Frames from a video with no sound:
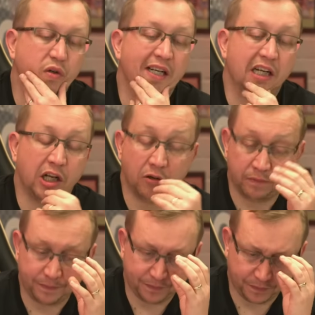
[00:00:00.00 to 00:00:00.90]
I don't
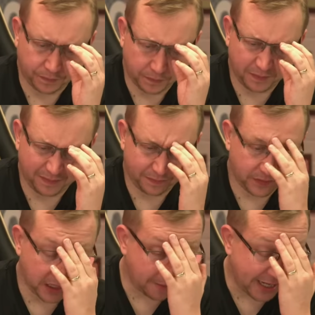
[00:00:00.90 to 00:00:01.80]
know.
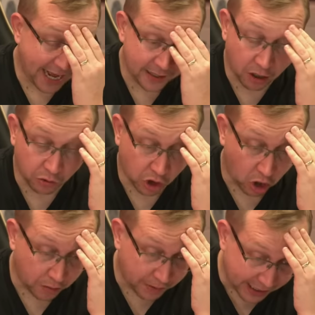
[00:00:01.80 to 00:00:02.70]
I mean, Endo's
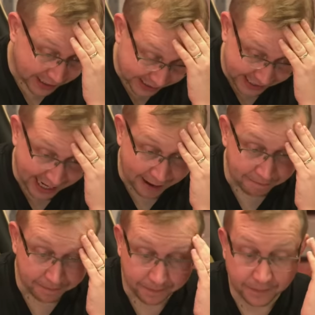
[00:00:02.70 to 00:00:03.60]
got to play the
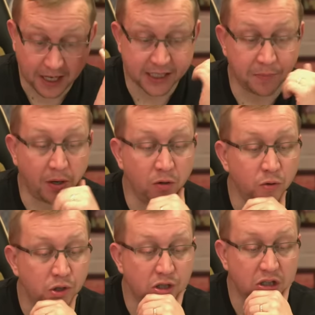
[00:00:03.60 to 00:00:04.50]
DM, I
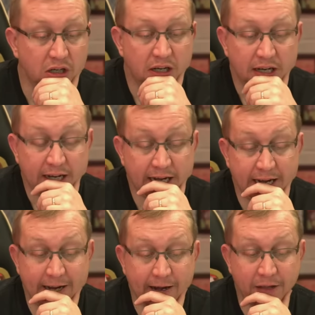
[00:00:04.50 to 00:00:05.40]
suppose.
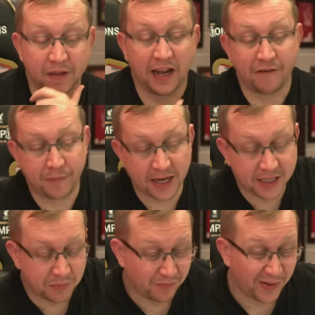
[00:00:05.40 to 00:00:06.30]
And the left back
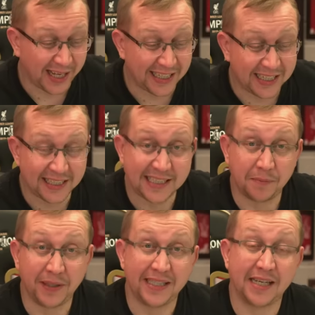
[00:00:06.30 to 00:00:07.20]
is likely to
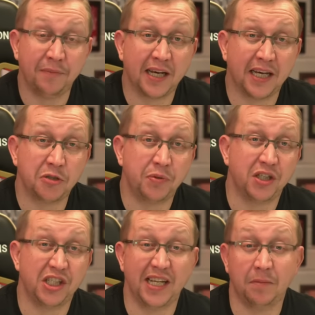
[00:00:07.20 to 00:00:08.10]
be Tsimikas
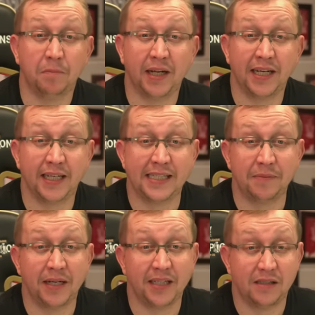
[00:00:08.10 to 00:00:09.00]
because he didn't play
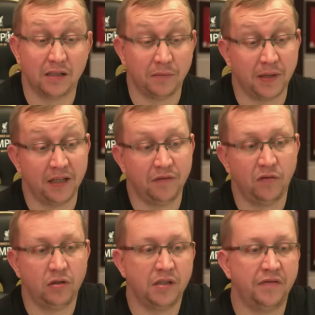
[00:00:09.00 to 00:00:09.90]
90 minutes and played
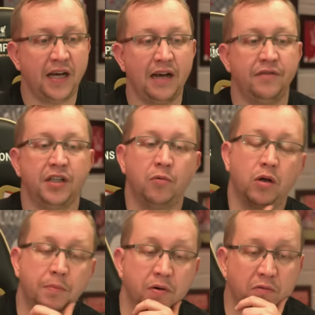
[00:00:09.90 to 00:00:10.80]
45, and you
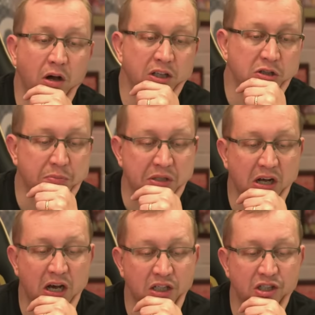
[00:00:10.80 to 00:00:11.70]
want to put a rocket up his
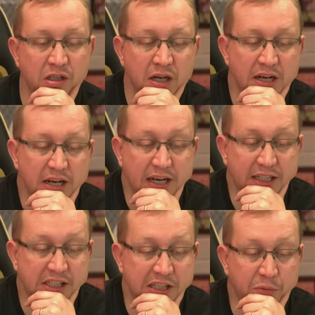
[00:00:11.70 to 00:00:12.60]
arse
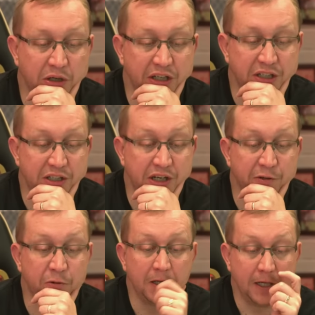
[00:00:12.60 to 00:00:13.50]
and see what he can
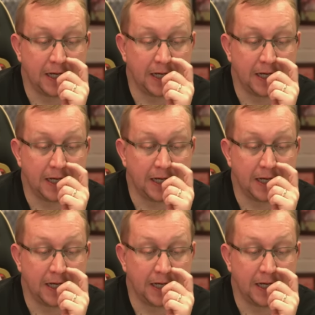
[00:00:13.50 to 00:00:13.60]
do.